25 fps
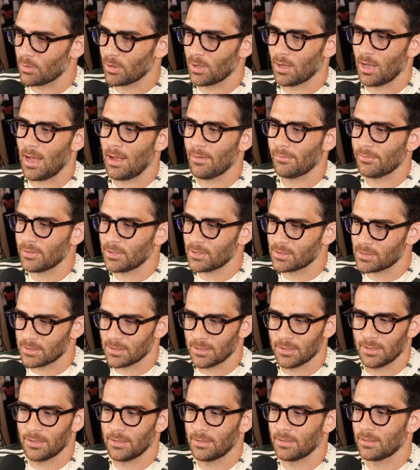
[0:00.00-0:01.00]

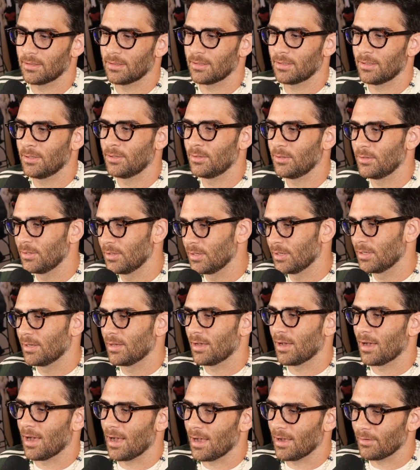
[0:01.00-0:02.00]
obviously,
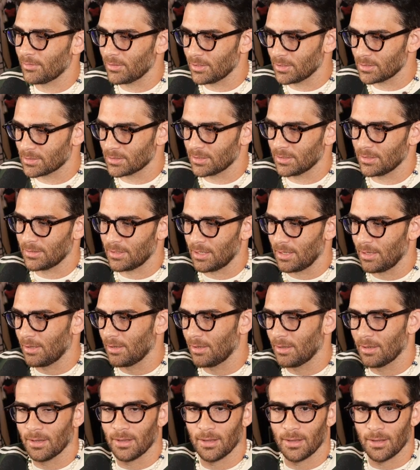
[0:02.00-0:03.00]
they
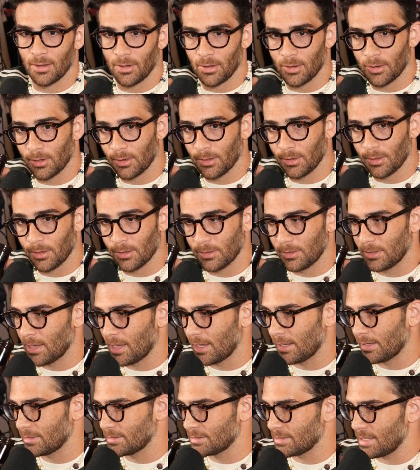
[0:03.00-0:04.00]
are
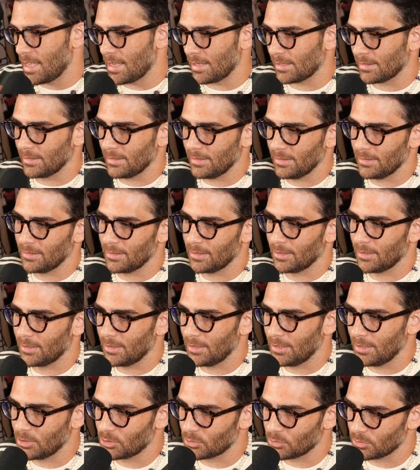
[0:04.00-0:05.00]
not exactly
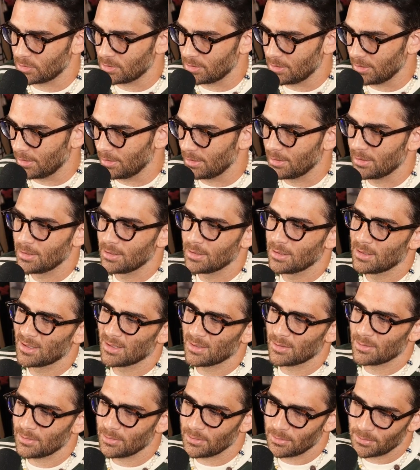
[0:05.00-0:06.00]
interested.
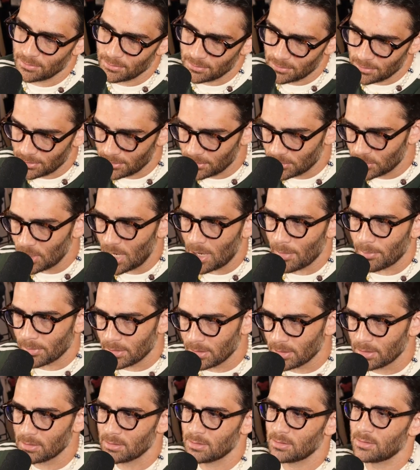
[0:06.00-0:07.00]

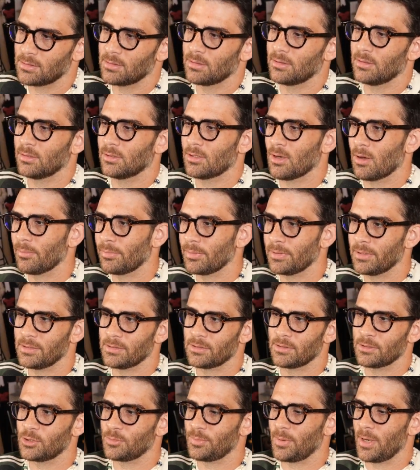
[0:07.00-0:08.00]
Japanese
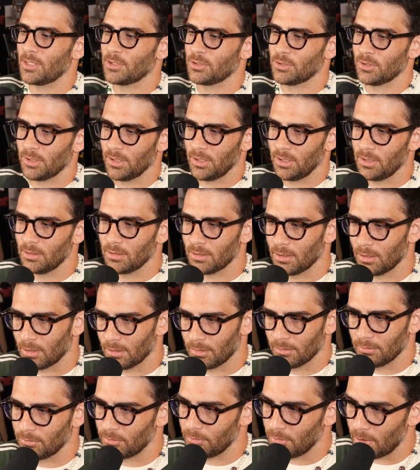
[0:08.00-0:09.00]
companies especially
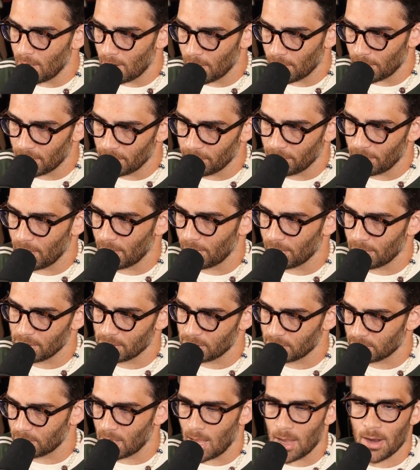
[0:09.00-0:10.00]
are very, very
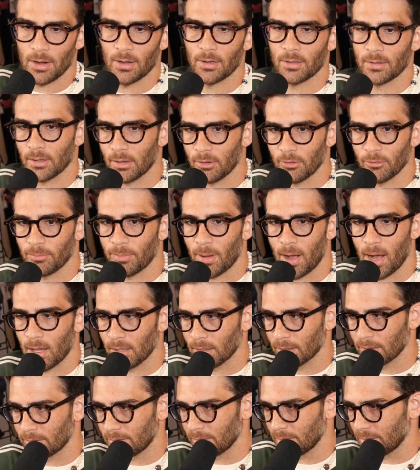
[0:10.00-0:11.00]
scared of
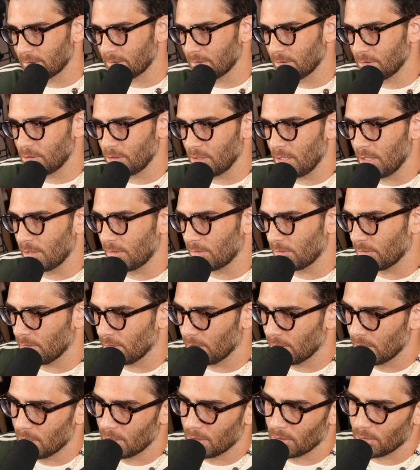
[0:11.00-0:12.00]
politics in
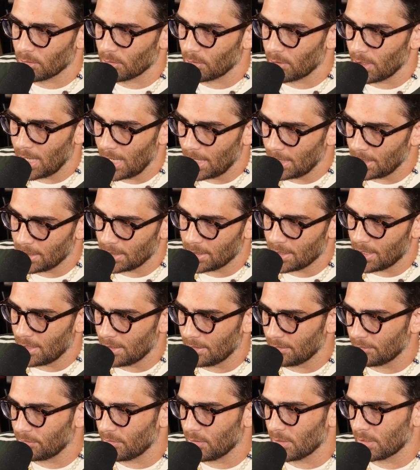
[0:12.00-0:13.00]
general, or any kind
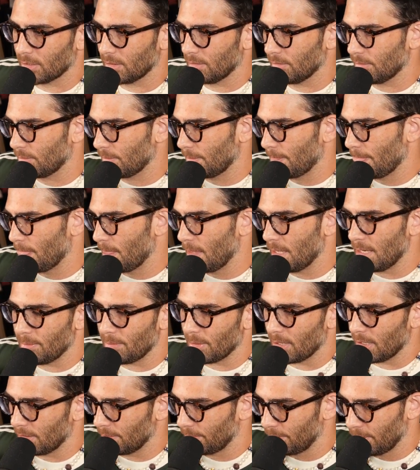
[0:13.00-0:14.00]
of
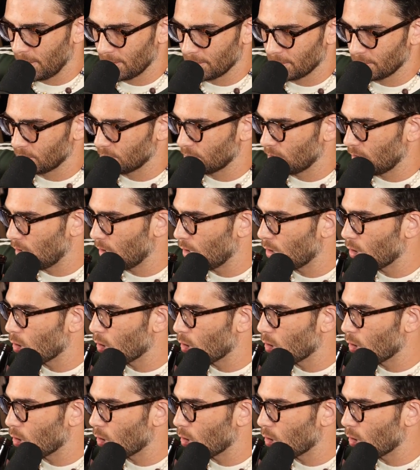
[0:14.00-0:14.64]
politics at all,